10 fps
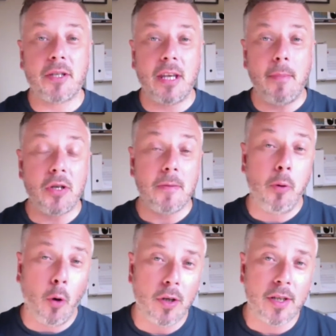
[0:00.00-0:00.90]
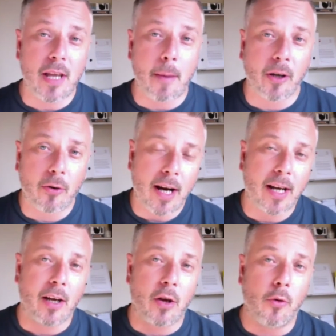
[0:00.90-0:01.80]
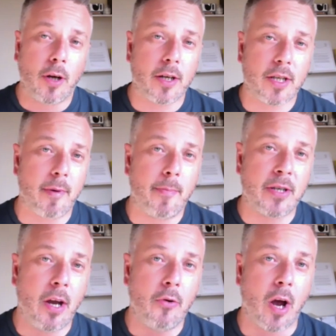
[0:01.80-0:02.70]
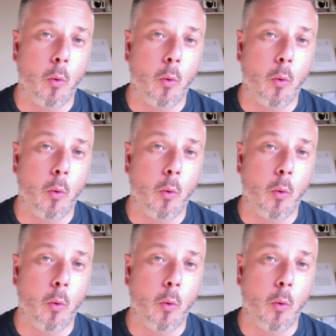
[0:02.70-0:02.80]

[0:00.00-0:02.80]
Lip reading: the most important step in creating your customer persona.